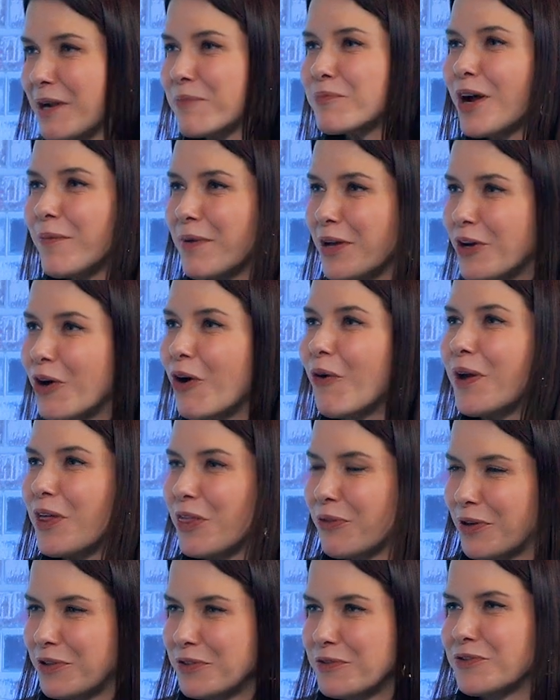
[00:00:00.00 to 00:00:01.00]
probably going
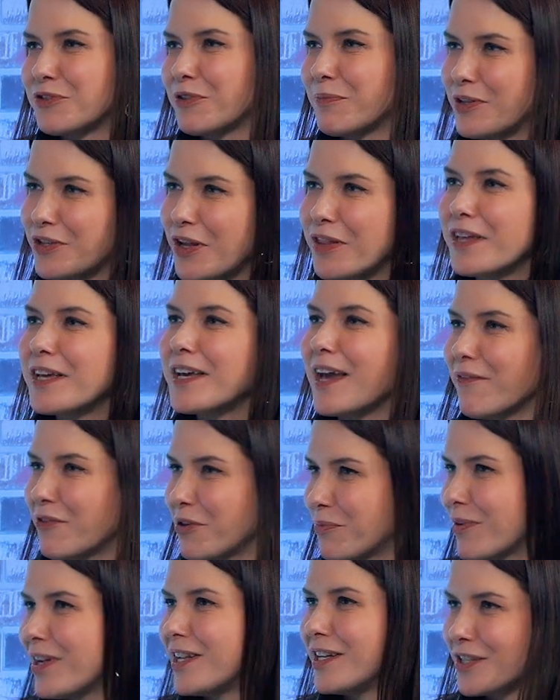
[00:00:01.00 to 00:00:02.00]
through a transformation. I think every
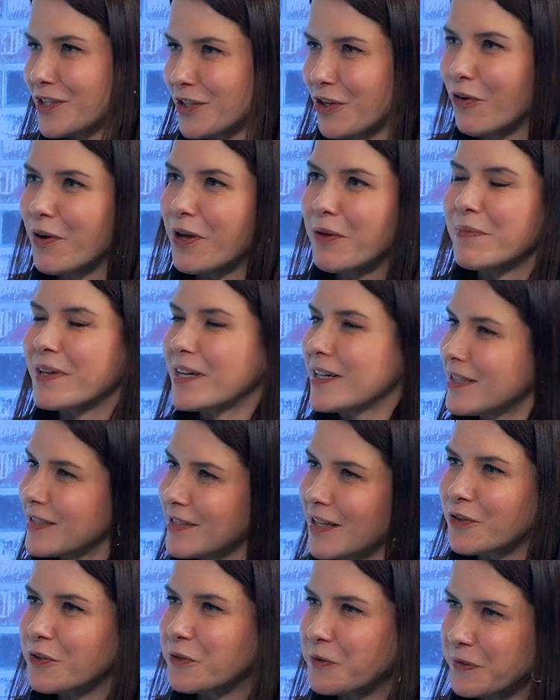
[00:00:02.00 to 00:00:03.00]
brand is going because it's
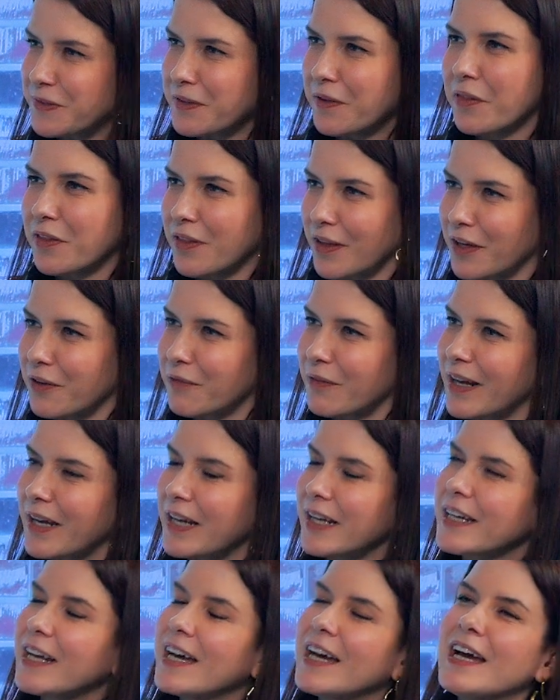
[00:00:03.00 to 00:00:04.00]
a constant thing,
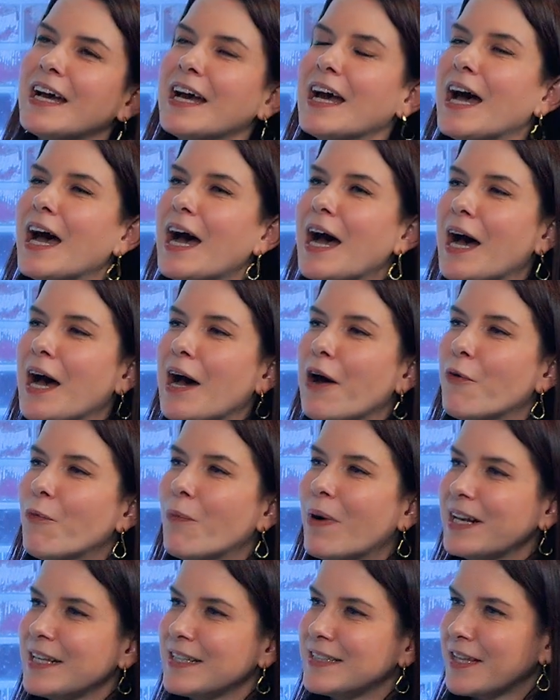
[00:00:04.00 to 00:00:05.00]
right?
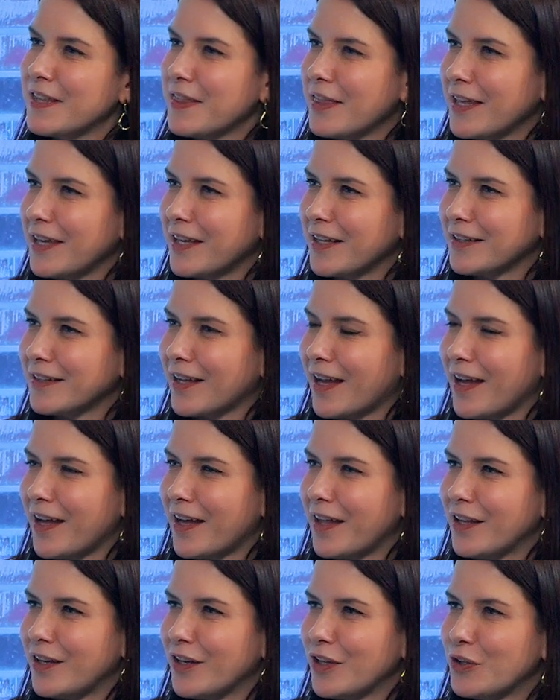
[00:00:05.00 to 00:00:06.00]
What is the thing
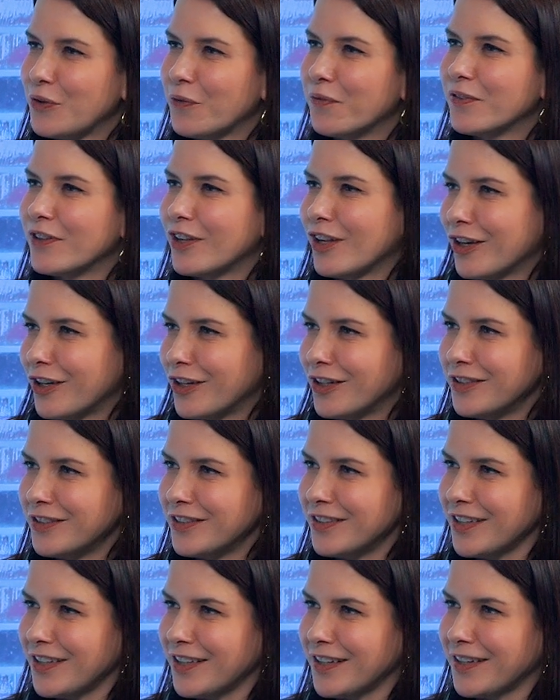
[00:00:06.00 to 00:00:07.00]
that you've
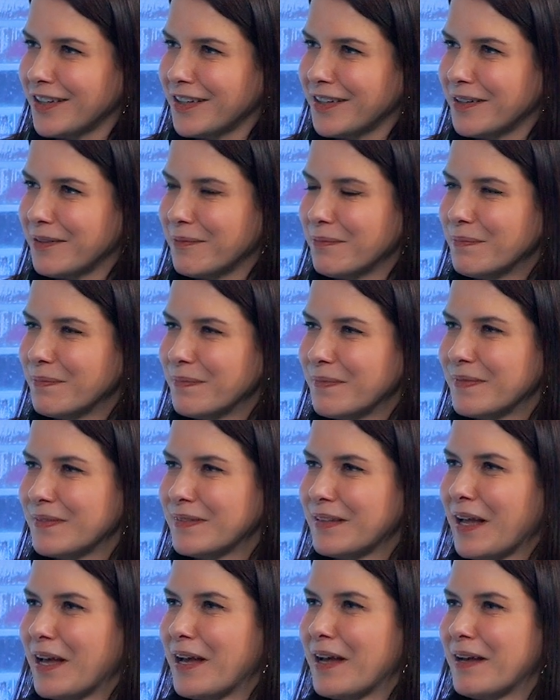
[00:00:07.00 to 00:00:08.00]
learned
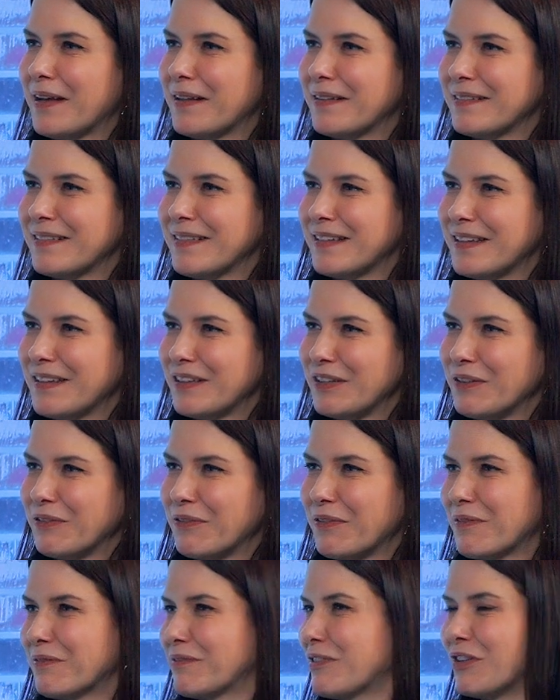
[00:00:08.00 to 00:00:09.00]
that
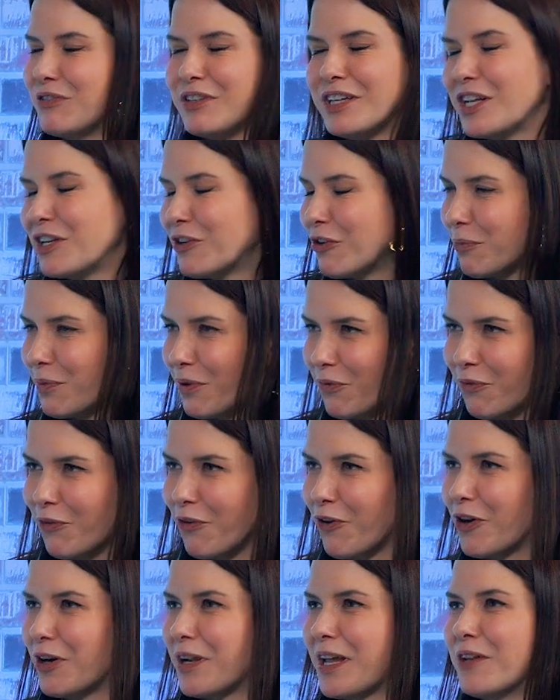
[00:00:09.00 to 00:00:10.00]
you didn't know
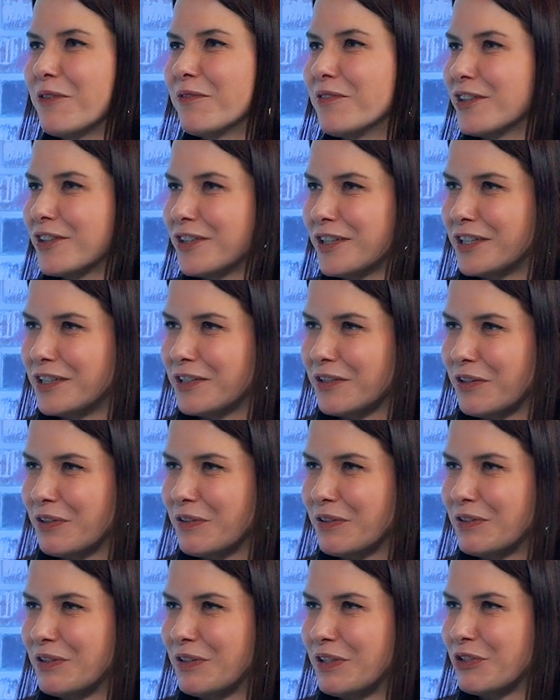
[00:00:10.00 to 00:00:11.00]
before and you've learned
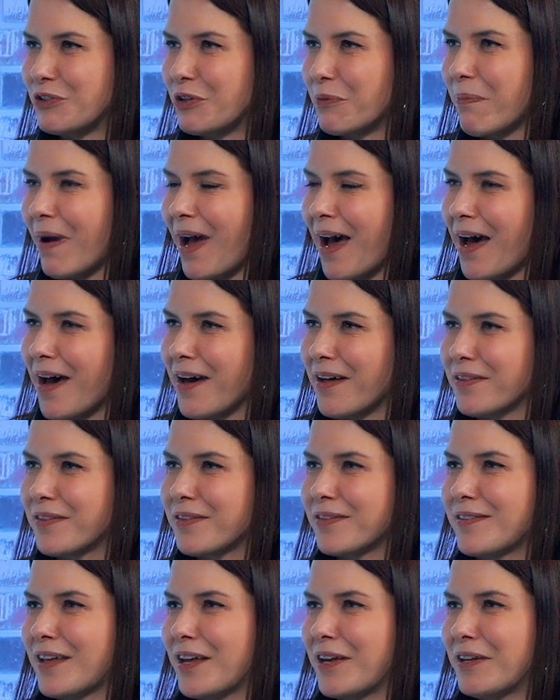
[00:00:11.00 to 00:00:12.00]
in your path
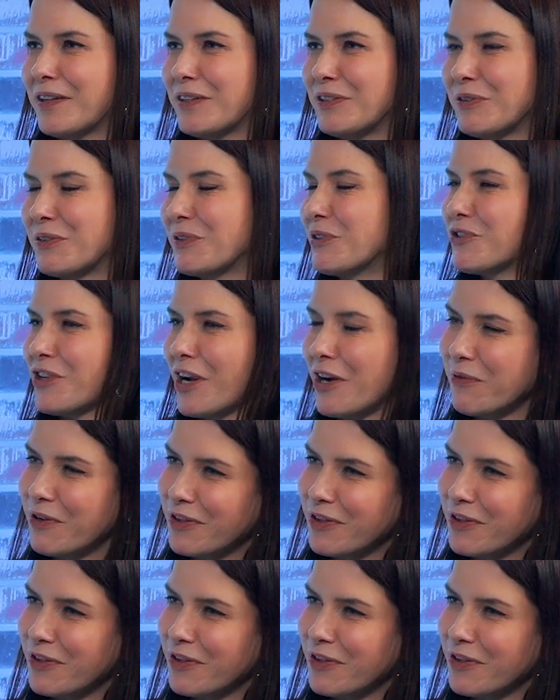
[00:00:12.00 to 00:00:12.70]
that you could share with